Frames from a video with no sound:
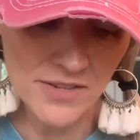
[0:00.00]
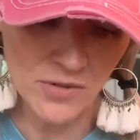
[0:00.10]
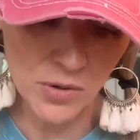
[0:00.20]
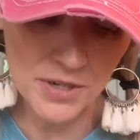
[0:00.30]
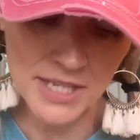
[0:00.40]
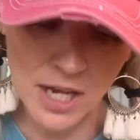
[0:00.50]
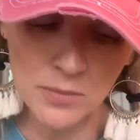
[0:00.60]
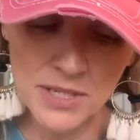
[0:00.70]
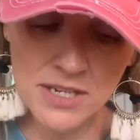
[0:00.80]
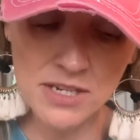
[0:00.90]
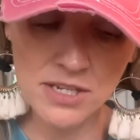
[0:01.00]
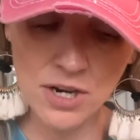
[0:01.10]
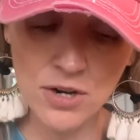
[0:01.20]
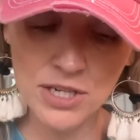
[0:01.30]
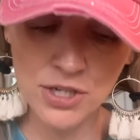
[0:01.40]
of course, helped to
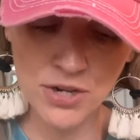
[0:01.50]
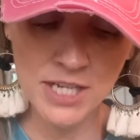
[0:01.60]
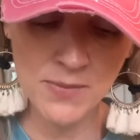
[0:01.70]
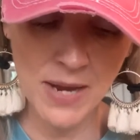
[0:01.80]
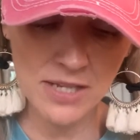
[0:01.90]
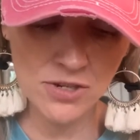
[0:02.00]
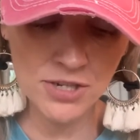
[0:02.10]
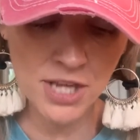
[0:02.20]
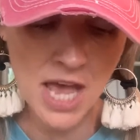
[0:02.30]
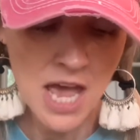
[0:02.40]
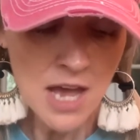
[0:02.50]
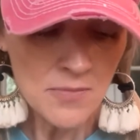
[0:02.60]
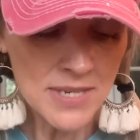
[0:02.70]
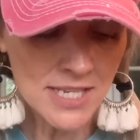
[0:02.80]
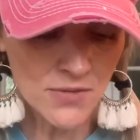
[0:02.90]
discourage trespassers.
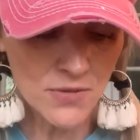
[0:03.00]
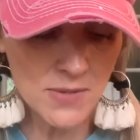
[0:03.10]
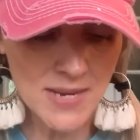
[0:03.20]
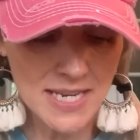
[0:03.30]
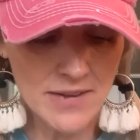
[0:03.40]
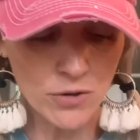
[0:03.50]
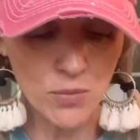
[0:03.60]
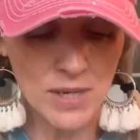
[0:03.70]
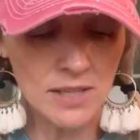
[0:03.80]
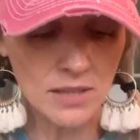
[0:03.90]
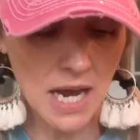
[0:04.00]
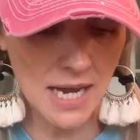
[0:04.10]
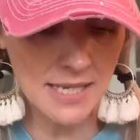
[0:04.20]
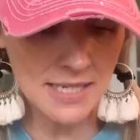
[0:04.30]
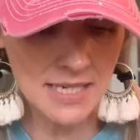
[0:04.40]
Mrs. Frisby had never
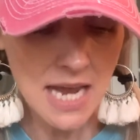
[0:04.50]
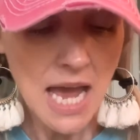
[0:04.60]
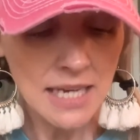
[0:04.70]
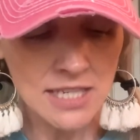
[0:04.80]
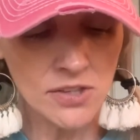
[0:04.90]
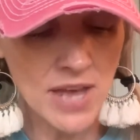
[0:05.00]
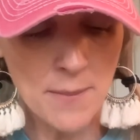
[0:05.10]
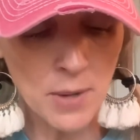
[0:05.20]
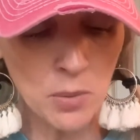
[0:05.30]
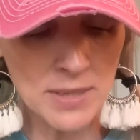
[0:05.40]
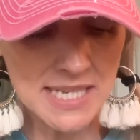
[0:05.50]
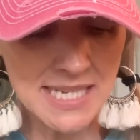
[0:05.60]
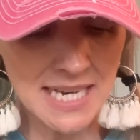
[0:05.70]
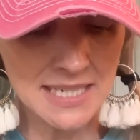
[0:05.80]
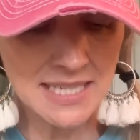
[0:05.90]
realized until that moment
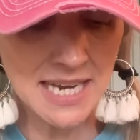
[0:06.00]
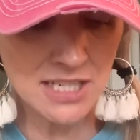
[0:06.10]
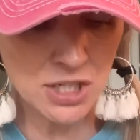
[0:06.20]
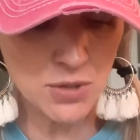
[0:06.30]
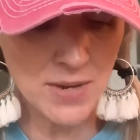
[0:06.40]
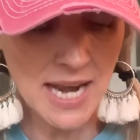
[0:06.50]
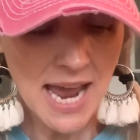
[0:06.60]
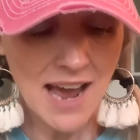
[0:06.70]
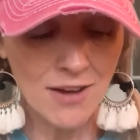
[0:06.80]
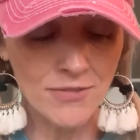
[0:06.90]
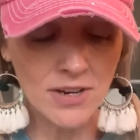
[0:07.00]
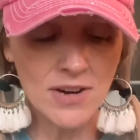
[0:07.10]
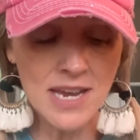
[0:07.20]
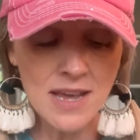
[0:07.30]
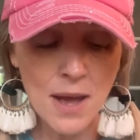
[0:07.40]
standing next to it how
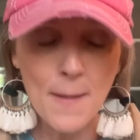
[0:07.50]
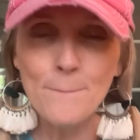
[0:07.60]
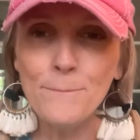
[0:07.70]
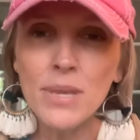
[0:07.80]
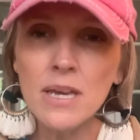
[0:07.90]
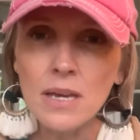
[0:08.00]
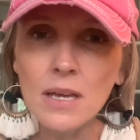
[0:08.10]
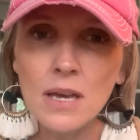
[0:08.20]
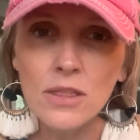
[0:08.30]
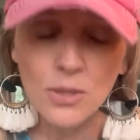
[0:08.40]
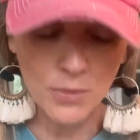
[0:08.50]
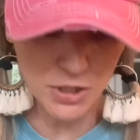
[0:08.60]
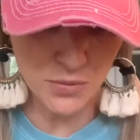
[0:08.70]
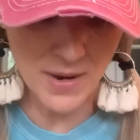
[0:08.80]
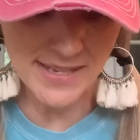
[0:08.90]
very big the
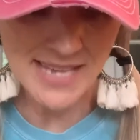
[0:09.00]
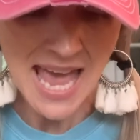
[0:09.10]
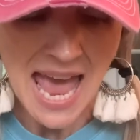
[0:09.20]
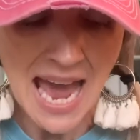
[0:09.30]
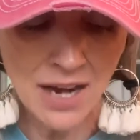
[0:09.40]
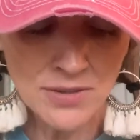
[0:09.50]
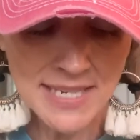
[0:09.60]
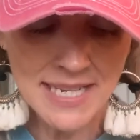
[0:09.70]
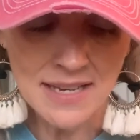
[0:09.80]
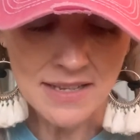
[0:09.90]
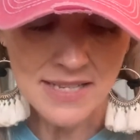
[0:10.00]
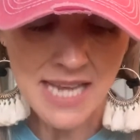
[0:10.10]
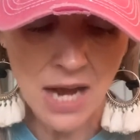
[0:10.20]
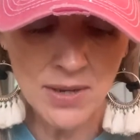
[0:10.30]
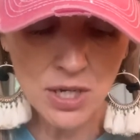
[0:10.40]
bush was, how dense,
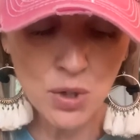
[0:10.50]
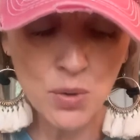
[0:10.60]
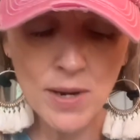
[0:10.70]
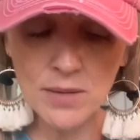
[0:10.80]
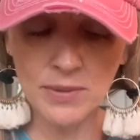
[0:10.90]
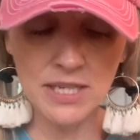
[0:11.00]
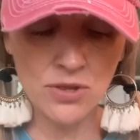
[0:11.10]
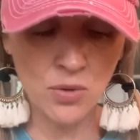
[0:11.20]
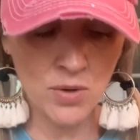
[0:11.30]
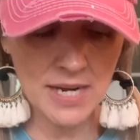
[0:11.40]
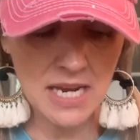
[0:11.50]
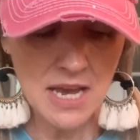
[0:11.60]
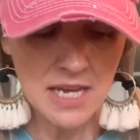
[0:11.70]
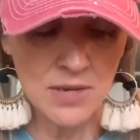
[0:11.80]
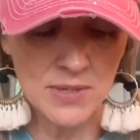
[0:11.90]
how incredibly thorny.
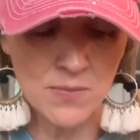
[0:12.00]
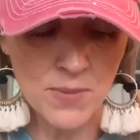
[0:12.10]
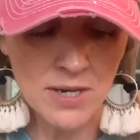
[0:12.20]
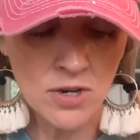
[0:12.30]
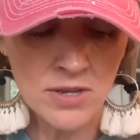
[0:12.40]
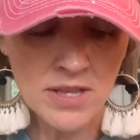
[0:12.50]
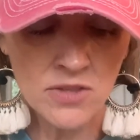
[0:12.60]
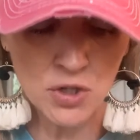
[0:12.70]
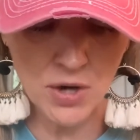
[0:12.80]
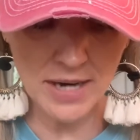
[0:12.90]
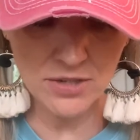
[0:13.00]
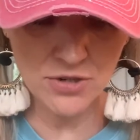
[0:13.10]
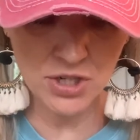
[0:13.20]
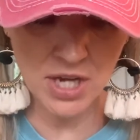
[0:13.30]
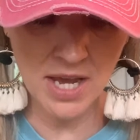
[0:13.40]
It was bigger than the tractor
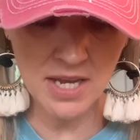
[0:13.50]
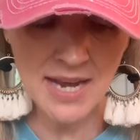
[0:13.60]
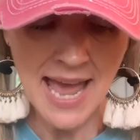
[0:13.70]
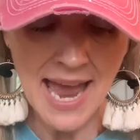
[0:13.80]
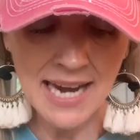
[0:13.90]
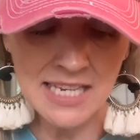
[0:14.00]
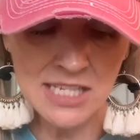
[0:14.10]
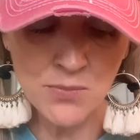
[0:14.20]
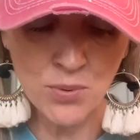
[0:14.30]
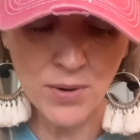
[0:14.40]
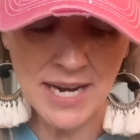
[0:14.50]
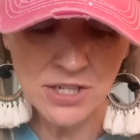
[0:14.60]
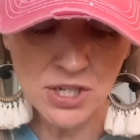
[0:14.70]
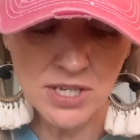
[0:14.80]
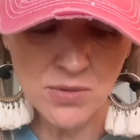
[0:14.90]
shed, and its
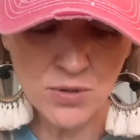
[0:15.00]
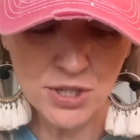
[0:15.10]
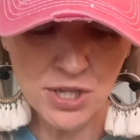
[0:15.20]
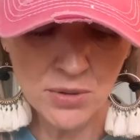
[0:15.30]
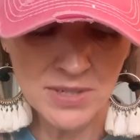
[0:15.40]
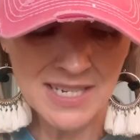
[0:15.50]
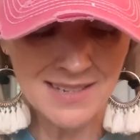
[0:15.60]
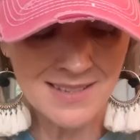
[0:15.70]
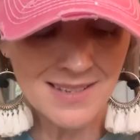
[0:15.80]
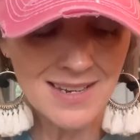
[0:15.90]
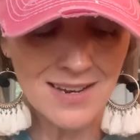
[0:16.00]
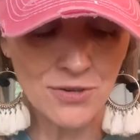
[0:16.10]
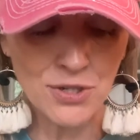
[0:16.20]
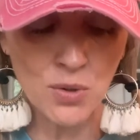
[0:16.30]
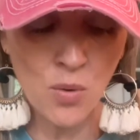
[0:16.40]
branches were so densely
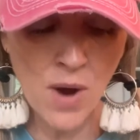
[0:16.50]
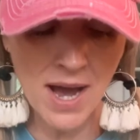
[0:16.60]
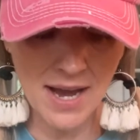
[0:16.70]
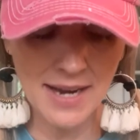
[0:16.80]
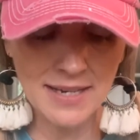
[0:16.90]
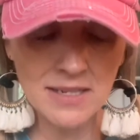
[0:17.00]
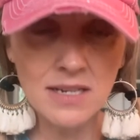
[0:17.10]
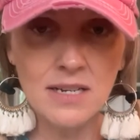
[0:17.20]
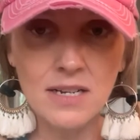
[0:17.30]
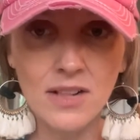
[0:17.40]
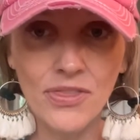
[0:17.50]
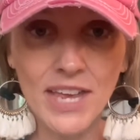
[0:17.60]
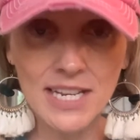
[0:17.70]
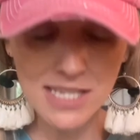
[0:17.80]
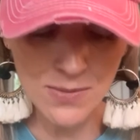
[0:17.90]
intertwined
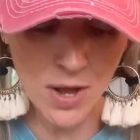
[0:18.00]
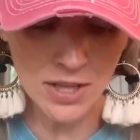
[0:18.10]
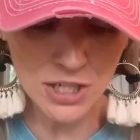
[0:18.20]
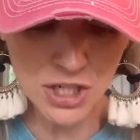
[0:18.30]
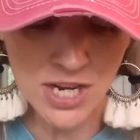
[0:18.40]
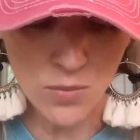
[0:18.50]
that as small as she